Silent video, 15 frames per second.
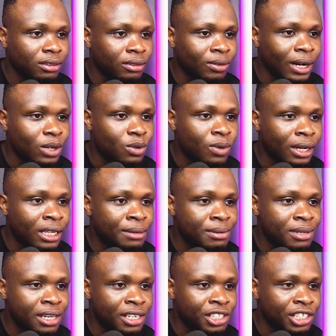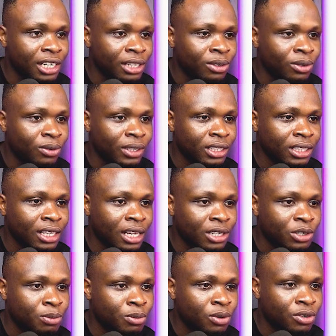Why do I keep saying shadow when they are
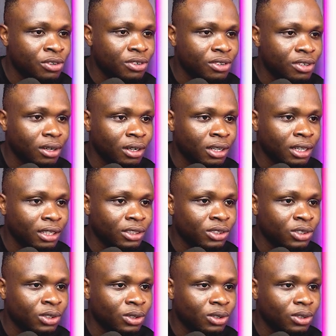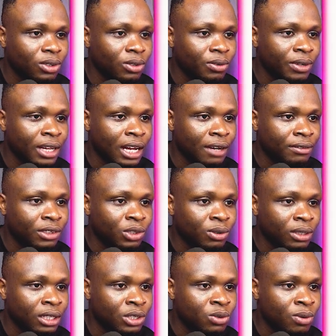smokes? Okay, so we have this
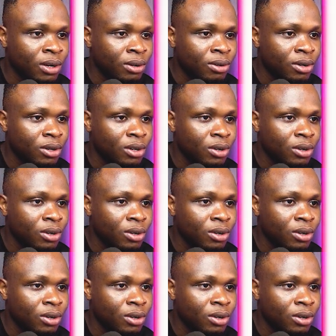one as well.